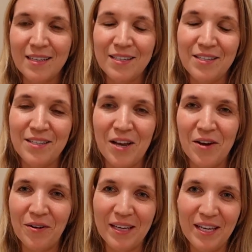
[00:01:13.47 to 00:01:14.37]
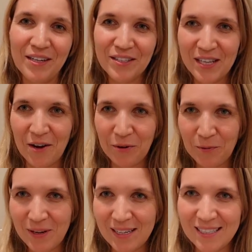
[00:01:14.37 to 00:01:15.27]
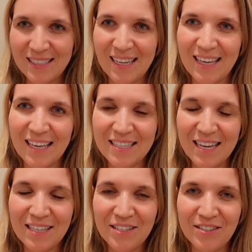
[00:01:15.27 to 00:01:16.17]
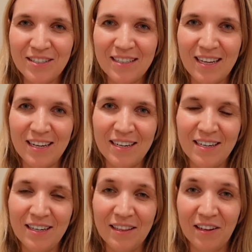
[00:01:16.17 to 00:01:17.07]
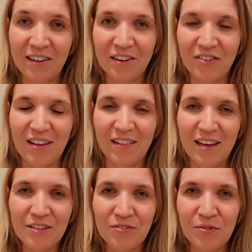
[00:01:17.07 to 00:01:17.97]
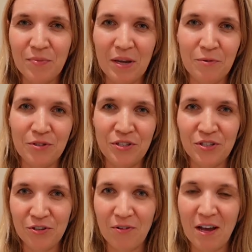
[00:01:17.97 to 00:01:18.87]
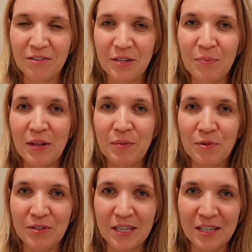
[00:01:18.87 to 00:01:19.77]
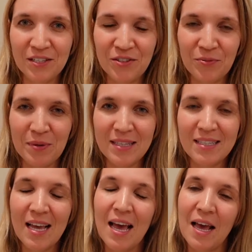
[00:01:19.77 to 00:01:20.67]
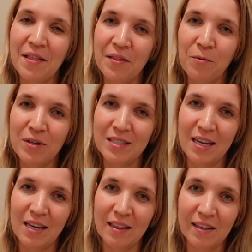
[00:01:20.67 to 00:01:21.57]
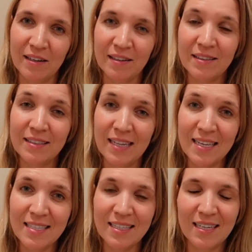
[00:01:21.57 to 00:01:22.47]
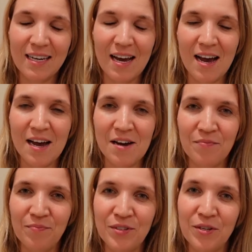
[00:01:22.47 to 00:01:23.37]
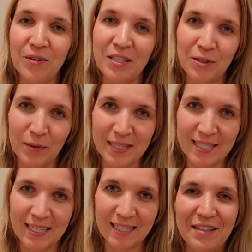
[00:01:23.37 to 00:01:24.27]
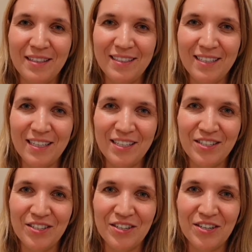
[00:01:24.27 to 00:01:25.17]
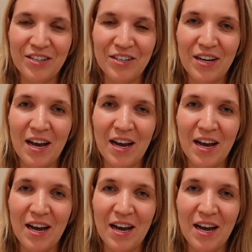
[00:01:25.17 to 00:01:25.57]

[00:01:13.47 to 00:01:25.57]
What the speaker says: So here's how it went. The kids entered their little classroom. It was just surrounded by the music instruments, and there was a little desk. So they took a seat. The teacher